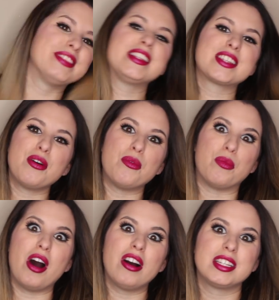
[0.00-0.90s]
Let's go
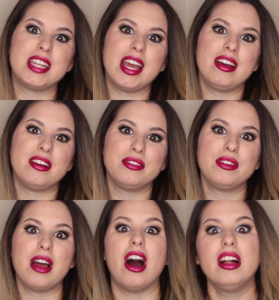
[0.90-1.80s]
walk
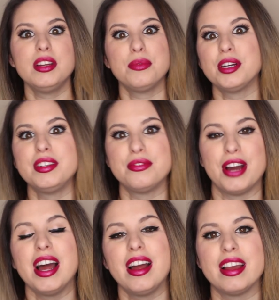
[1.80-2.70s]
down Hollywood and
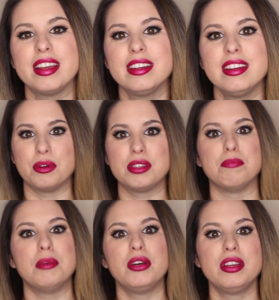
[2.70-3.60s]
Vine with
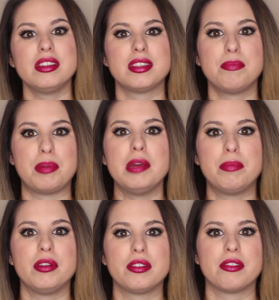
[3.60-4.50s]
millions of
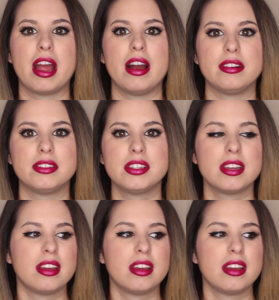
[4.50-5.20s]
people around.